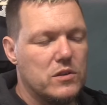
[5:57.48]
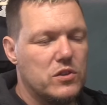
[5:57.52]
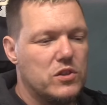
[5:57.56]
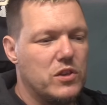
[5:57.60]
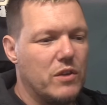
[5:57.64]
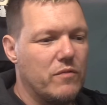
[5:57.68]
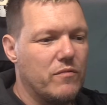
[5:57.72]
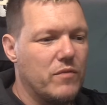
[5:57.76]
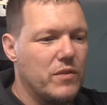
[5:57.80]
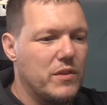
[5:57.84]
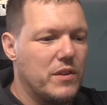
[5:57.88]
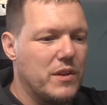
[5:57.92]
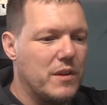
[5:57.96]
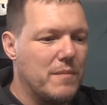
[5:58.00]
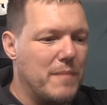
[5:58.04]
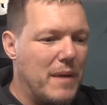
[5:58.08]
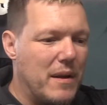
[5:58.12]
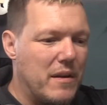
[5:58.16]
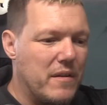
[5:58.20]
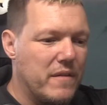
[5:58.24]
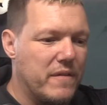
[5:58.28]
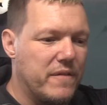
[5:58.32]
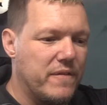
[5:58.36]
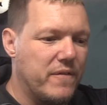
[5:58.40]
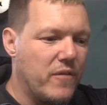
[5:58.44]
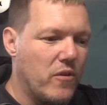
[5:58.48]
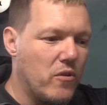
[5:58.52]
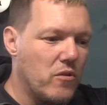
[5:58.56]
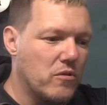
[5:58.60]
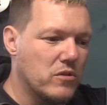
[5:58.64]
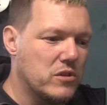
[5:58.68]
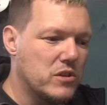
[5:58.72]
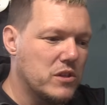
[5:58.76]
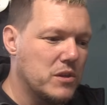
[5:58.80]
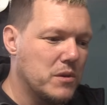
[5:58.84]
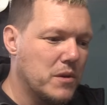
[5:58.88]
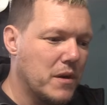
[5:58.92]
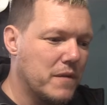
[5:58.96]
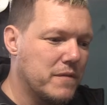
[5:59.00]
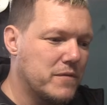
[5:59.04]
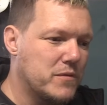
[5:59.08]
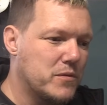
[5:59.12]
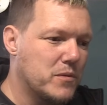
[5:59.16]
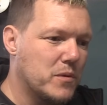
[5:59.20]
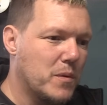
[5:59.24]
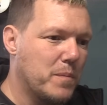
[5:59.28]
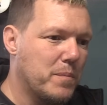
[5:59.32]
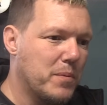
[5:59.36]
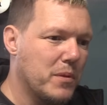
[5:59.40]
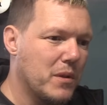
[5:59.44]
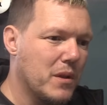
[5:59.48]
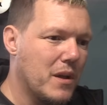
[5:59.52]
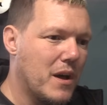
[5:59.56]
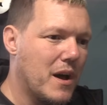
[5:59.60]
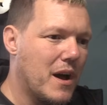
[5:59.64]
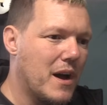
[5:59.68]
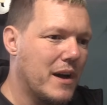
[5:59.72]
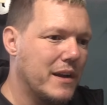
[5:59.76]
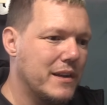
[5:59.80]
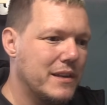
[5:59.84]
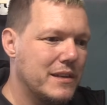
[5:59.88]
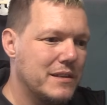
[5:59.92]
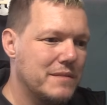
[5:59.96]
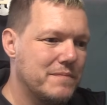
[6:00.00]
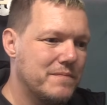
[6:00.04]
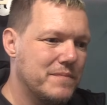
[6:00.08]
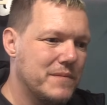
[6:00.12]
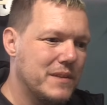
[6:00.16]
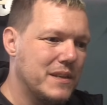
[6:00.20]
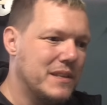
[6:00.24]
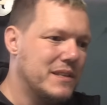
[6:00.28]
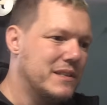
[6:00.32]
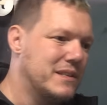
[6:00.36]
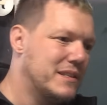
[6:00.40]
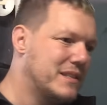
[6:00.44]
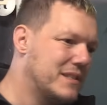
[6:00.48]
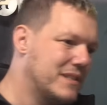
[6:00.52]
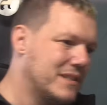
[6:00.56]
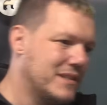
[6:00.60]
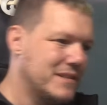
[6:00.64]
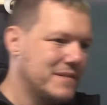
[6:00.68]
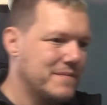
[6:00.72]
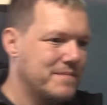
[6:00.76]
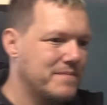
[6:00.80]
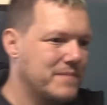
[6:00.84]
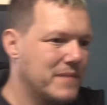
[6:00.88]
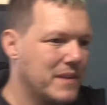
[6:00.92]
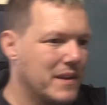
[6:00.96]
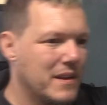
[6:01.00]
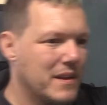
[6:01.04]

generally the amount of force that you have to apply is